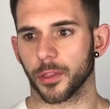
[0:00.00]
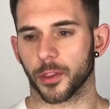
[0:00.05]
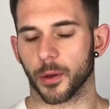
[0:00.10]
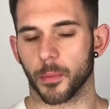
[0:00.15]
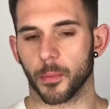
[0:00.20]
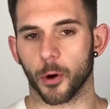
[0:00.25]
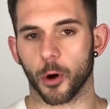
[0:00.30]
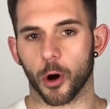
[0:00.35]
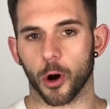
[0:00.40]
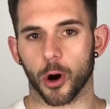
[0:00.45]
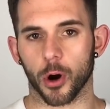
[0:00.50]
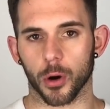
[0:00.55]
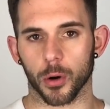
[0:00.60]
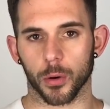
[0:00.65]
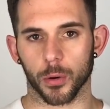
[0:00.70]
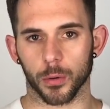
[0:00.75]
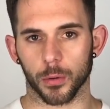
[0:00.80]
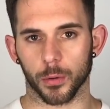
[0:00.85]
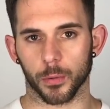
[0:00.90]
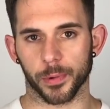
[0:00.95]
The
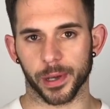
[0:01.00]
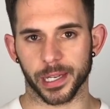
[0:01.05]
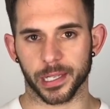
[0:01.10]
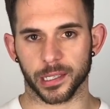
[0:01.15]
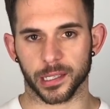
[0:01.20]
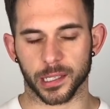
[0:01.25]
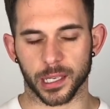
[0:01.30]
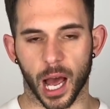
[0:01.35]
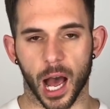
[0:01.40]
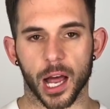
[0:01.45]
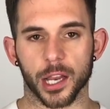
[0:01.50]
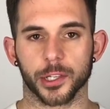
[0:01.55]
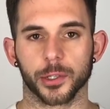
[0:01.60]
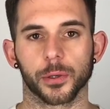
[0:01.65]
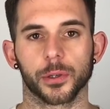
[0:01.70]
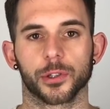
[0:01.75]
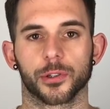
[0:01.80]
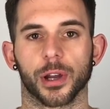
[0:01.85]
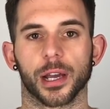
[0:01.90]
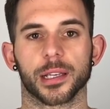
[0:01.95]
more we start
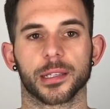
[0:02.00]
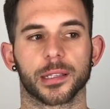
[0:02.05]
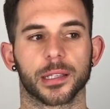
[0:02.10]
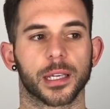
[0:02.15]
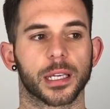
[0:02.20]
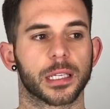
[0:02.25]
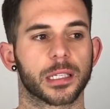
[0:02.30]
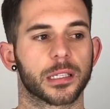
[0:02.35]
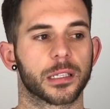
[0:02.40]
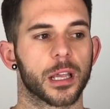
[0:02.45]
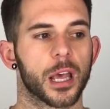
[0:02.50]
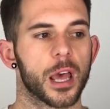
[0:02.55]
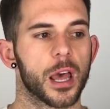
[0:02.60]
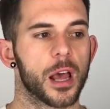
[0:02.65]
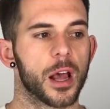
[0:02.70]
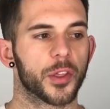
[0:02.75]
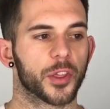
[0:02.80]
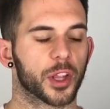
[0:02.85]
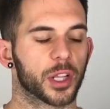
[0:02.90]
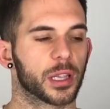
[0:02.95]
to address this,
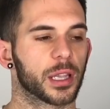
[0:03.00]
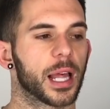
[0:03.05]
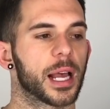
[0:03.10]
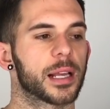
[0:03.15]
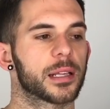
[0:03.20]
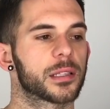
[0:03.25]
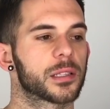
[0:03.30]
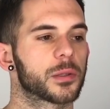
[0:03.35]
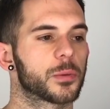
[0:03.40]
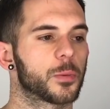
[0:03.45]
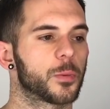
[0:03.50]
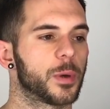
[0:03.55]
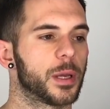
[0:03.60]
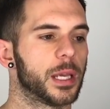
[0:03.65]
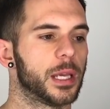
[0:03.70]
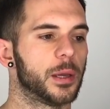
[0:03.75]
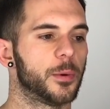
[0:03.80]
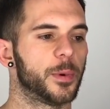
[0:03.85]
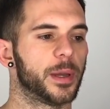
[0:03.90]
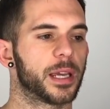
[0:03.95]
the less
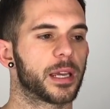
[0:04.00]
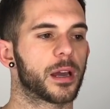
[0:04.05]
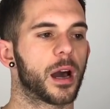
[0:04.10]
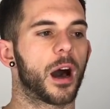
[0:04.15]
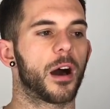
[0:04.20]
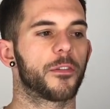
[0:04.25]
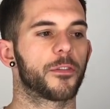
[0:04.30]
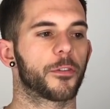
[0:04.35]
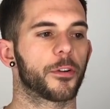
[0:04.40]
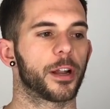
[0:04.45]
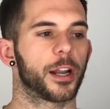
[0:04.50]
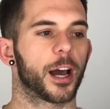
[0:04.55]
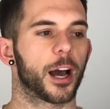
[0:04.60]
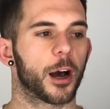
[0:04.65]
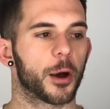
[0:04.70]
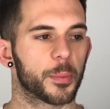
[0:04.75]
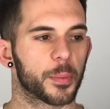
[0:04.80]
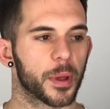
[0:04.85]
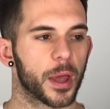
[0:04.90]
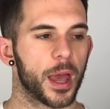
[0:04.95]
we cover it
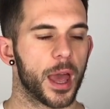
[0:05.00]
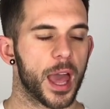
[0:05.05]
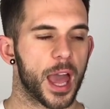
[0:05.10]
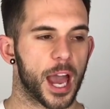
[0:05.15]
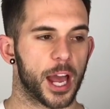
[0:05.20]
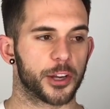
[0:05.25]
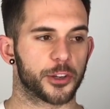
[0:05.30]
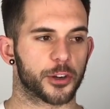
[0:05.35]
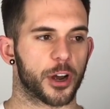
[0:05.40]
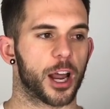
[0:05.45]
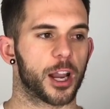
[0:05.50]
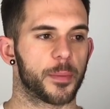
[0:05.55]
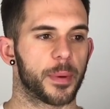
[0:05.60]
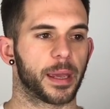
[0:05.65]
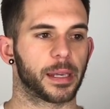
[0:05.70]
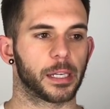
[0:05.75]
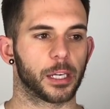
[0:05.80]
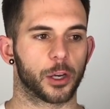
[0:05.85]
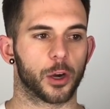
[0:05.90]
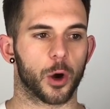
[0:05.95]
up and try to
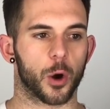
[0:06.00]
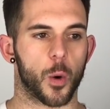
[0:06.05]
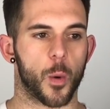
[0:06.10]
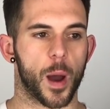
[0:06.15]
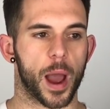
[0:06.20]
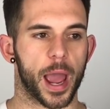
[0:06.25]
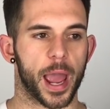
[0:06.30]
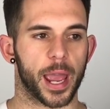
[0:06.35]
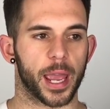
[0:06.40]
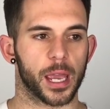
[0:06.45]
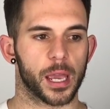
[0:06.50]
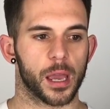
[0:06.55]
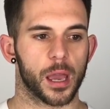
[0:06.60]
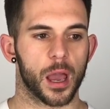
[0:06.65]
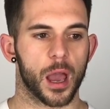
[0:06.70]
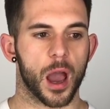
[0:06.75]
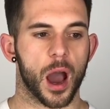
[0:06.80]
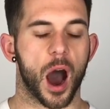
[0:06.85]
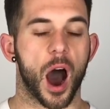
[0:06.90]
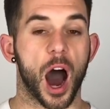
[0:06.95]
make it go away.
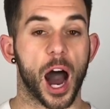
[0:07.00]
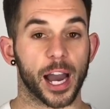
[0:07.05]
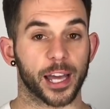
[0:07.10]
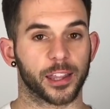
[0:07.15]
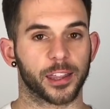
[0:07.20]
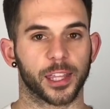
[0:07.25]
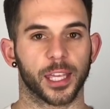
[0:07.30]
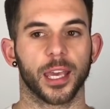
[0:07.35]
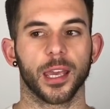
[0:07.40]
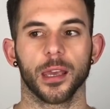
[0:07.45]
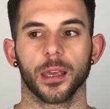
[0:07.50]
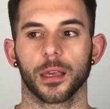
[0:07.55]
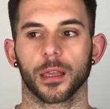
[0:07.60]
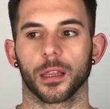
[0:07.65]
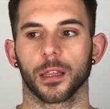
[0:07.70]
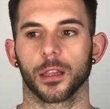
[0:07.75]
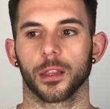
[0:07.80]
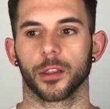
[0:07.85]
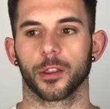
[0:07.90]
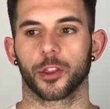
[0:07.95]
I think
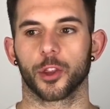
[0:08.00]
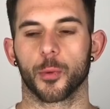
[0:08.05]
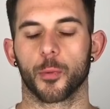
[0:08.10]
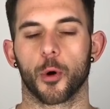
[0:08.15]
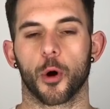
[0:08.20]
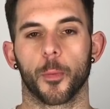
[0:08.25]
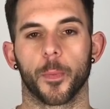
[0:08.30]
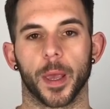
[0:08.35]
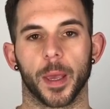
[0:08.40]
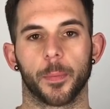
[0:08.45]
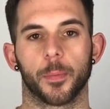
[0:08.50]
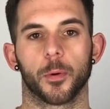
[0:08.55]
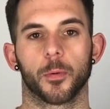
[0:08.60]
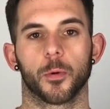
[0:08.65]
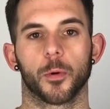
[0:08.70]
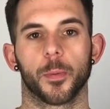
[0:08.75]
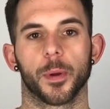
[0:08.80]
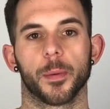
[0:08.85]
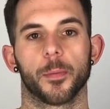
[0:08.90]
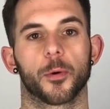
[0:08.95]
the more people
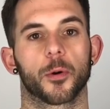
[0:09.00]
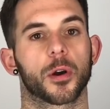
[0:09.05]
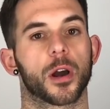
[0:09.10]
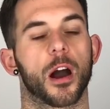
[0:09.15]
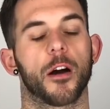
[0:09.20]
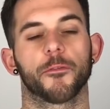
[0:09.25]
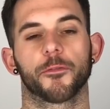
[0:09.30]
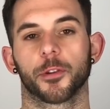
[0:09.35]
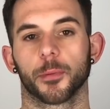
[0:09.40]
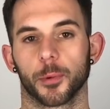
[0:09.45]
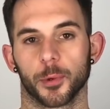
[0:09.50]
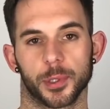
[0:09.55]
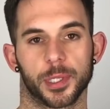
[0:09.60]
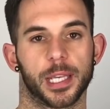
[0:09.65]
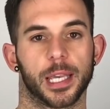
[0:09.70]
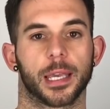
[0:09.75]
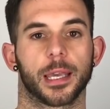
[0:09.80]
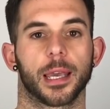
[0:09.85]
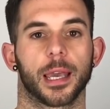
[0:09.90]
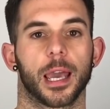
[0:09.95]
will be more comfortable
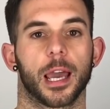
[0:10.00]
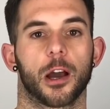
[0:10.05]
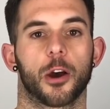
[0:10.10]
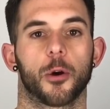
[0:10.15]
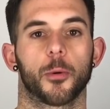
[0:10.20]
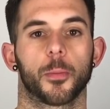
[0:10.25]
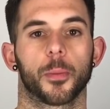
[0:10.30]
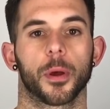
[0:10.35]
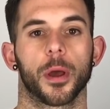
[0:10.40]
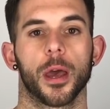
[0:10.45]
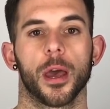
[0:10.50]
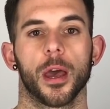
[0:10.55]
seeking help,